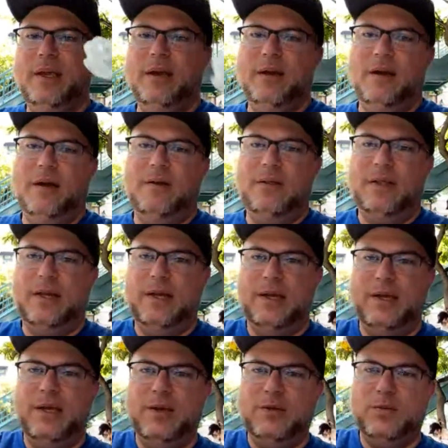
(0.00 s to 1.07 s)
Here,
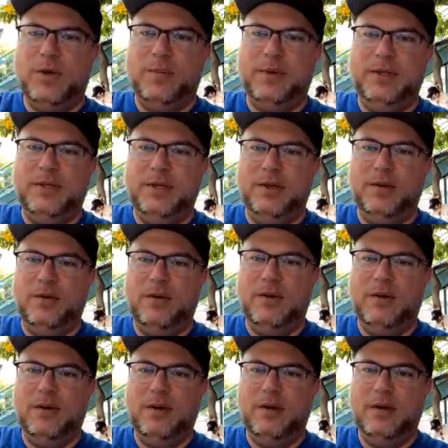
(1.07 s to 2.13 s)
here's what I'm gonna do.
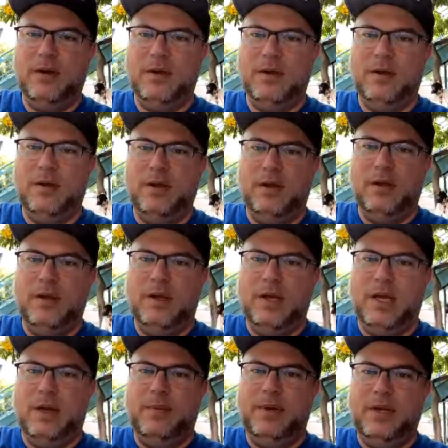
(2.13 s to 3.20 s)

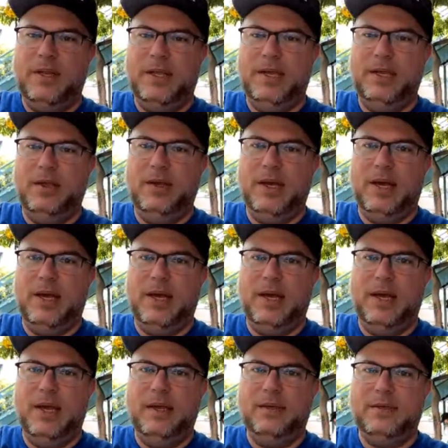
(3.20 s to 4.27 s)
I'm gonna let you
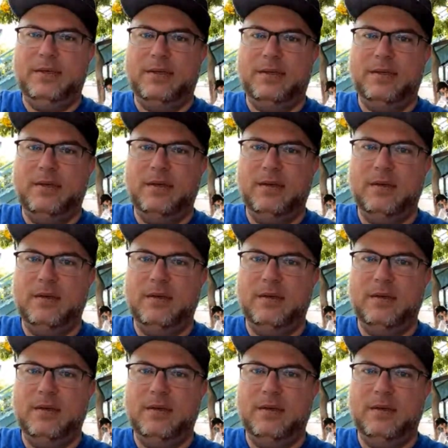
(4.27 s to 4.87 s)
guys